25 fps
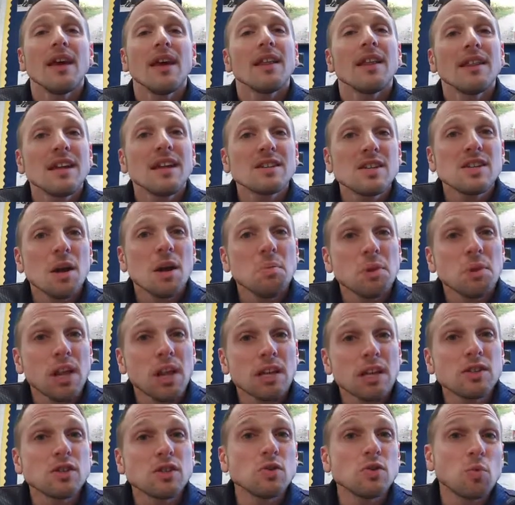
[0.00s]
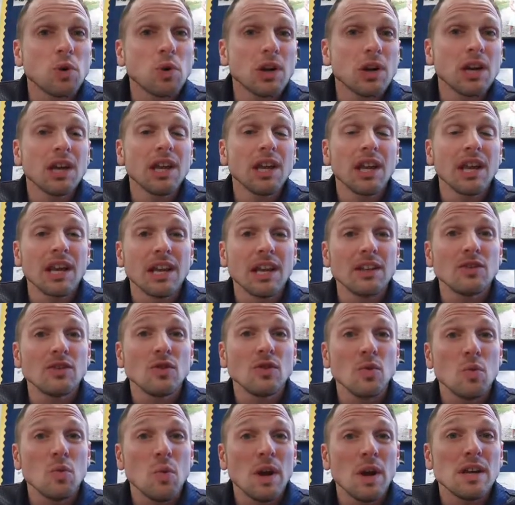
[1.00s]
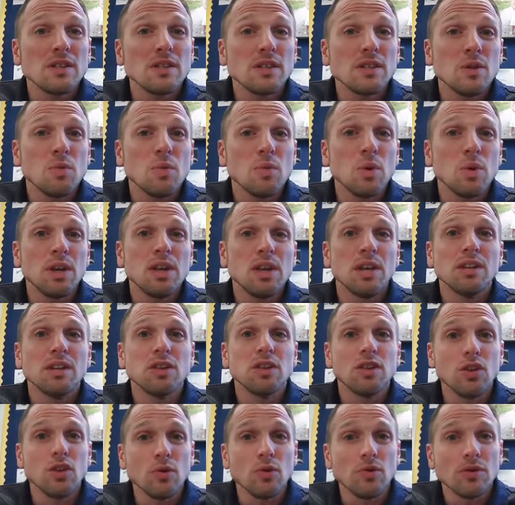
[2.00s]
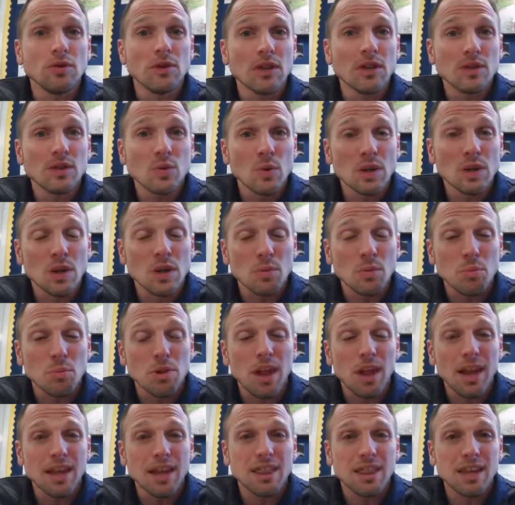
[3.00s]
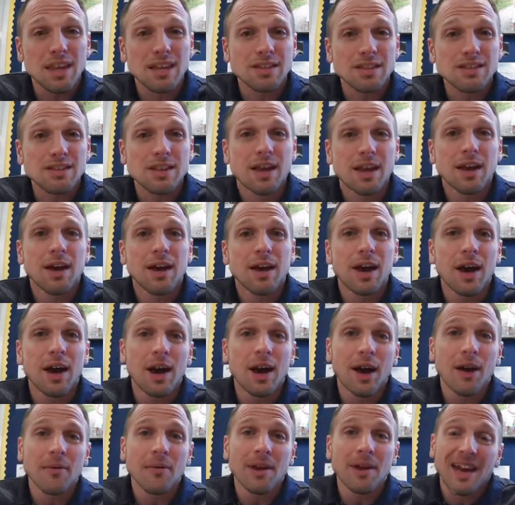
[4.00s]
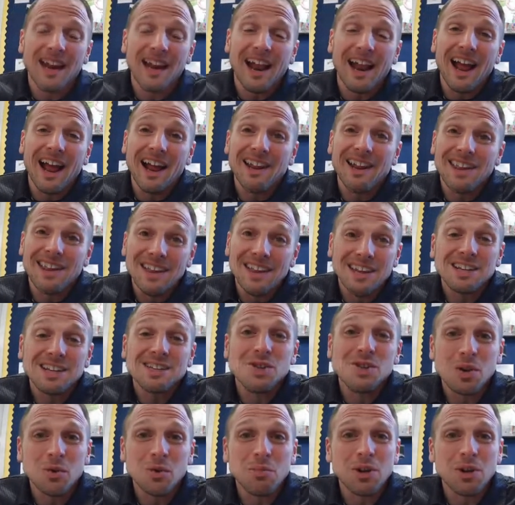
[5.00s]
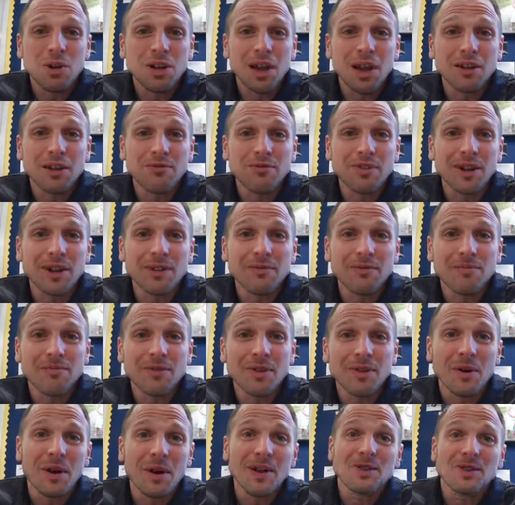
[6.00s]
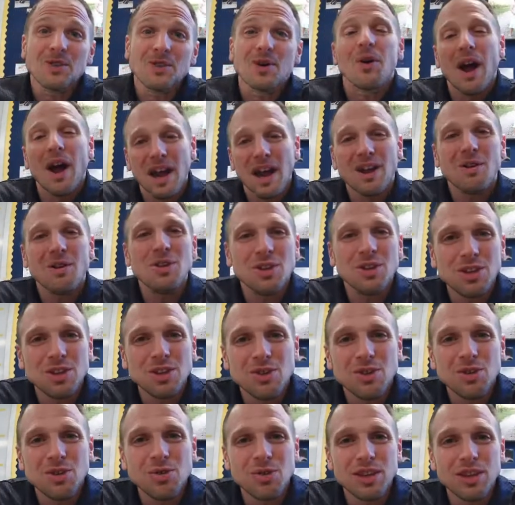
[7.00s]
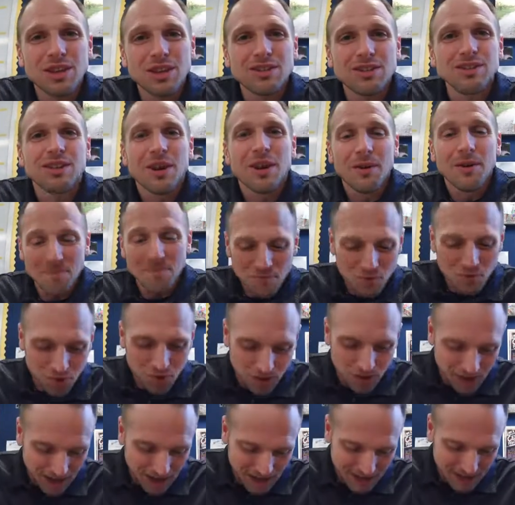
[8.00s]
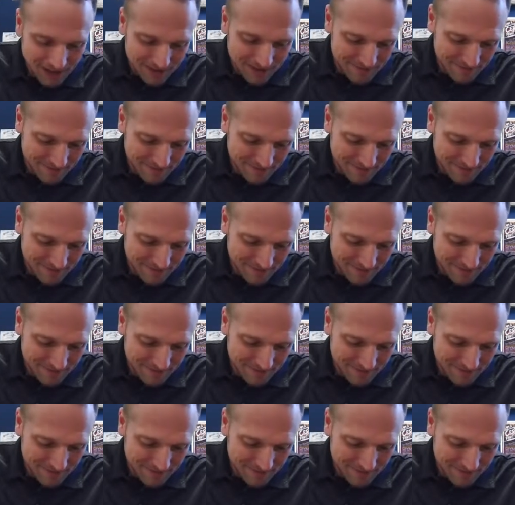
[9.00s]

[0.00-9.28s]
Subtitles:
Next couple lessons, we're going to get into ways that we can use this, we can apply this, and I think it's going to be a lot of fun. All right, so I know you can do this. Good luck.